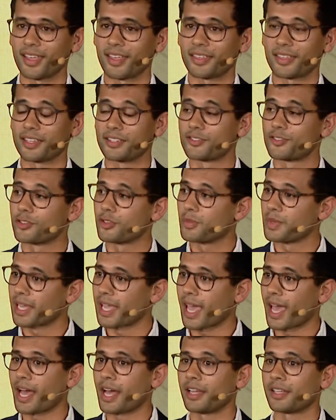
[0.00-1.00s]
Then
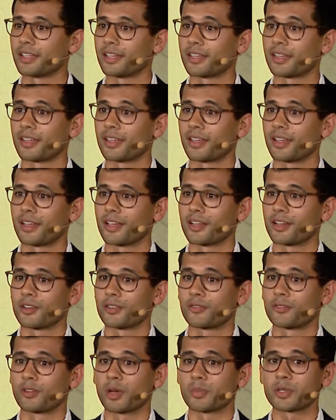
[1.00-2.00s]
zooming out,
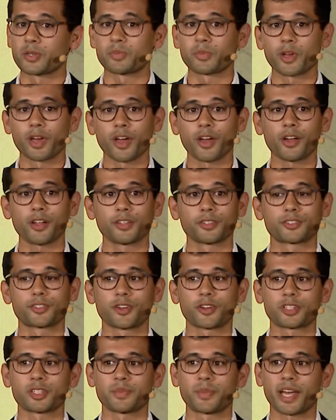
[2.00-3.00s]
Robert Pearl
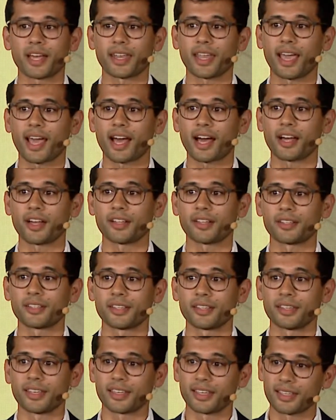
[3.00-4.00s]
talked about how
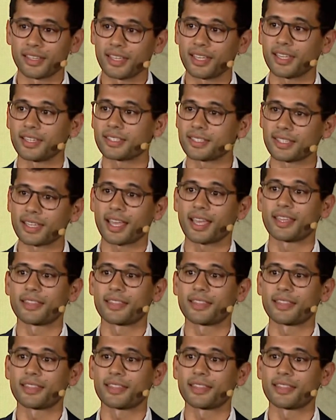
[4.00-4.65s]
here today